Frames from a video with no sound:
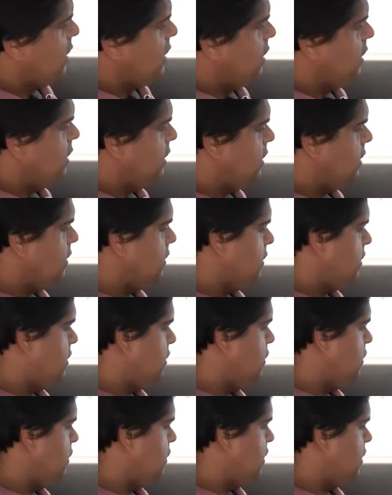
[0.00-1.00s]

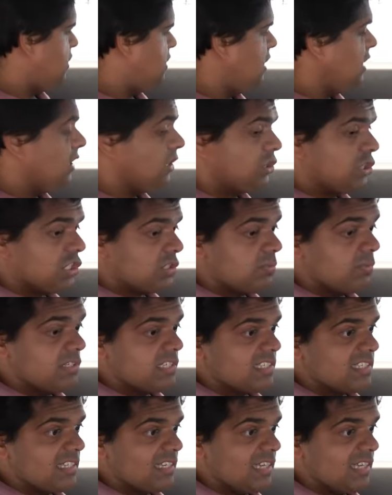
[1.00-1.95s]
The seating adjustment is